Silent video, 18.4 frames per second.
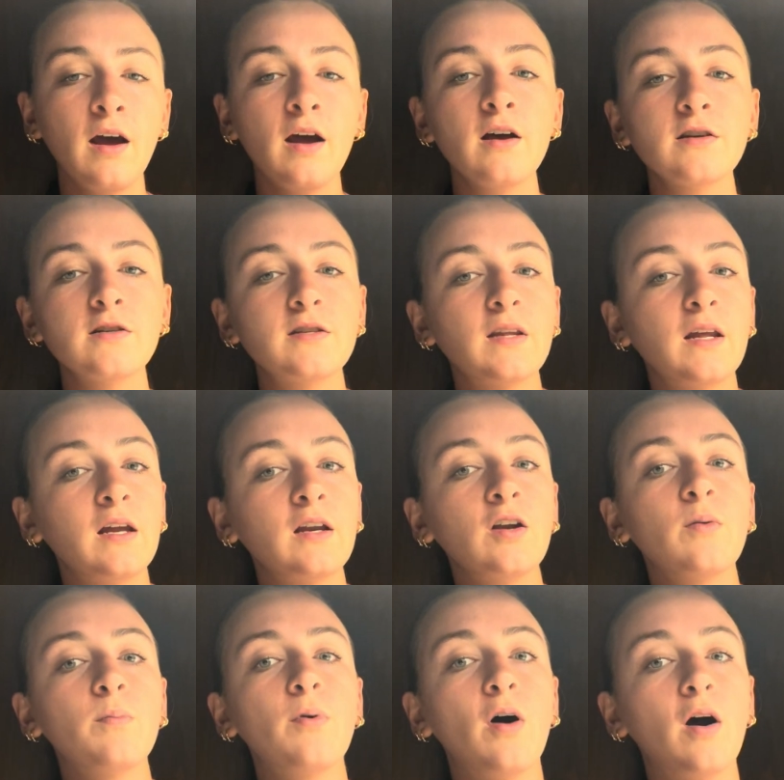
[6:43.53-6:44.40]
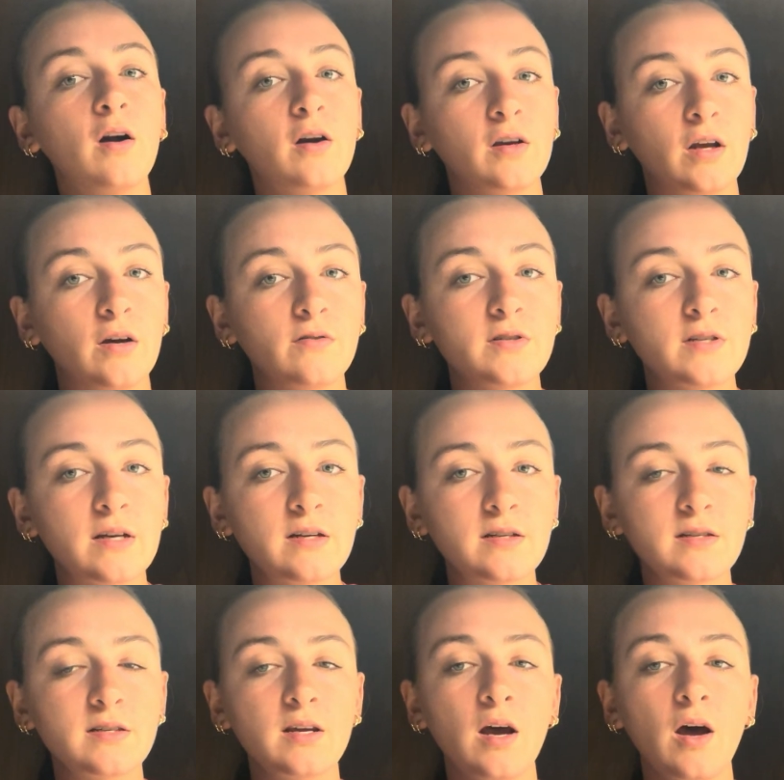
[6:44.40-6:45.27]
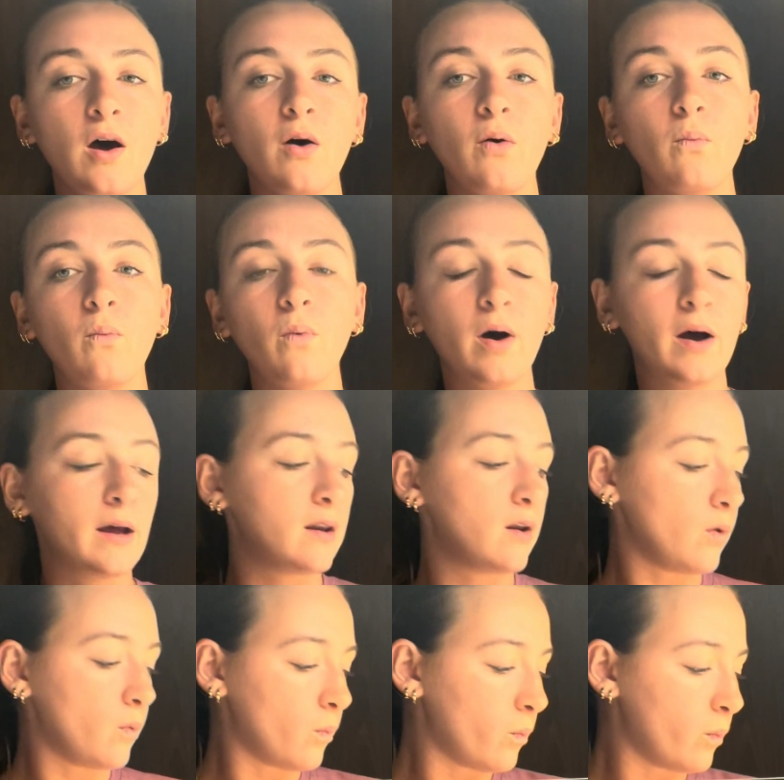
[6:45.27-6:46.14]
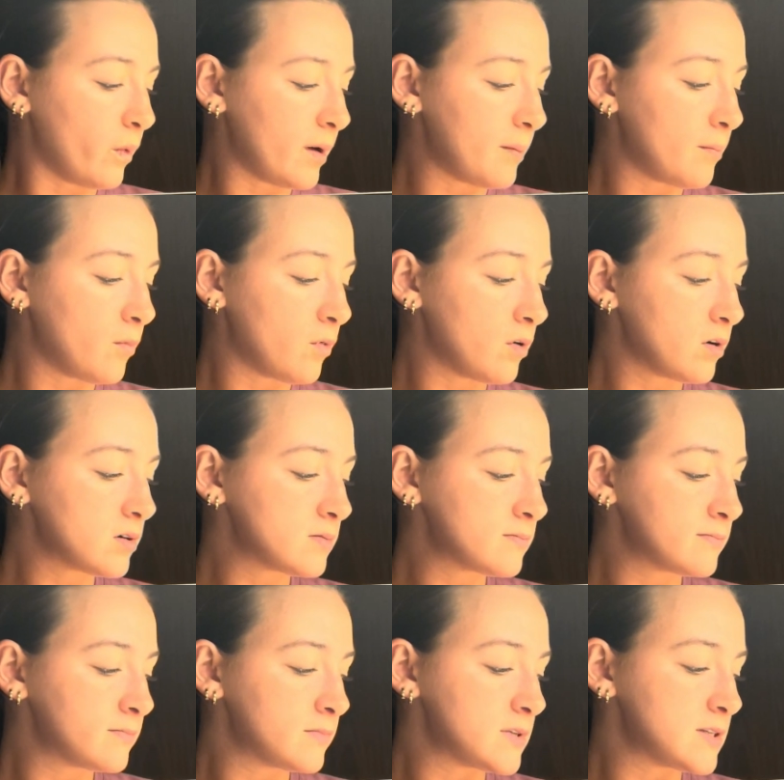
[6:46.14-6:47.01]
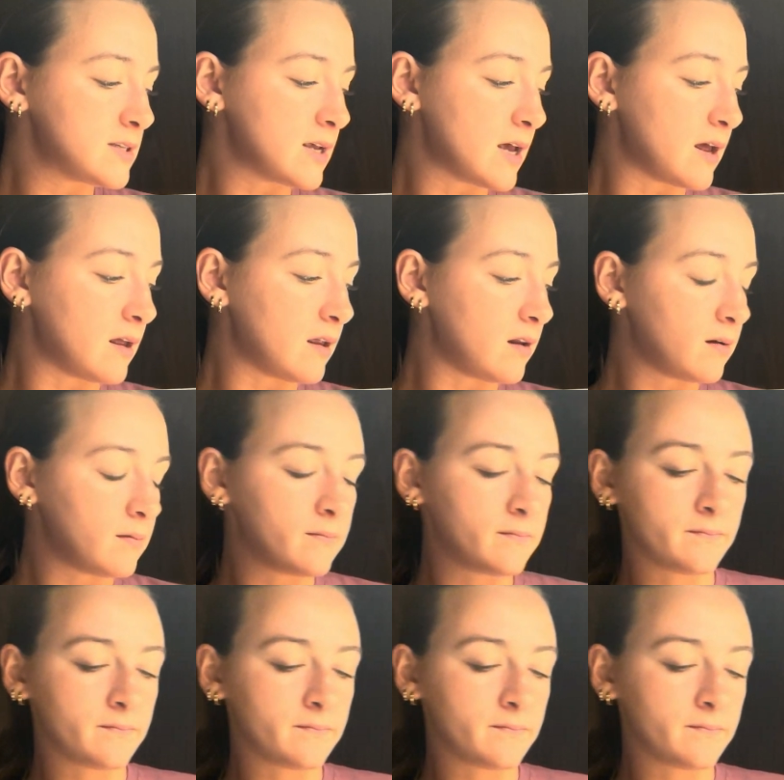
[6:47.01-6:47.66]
So then your prognosis. What Whitmore said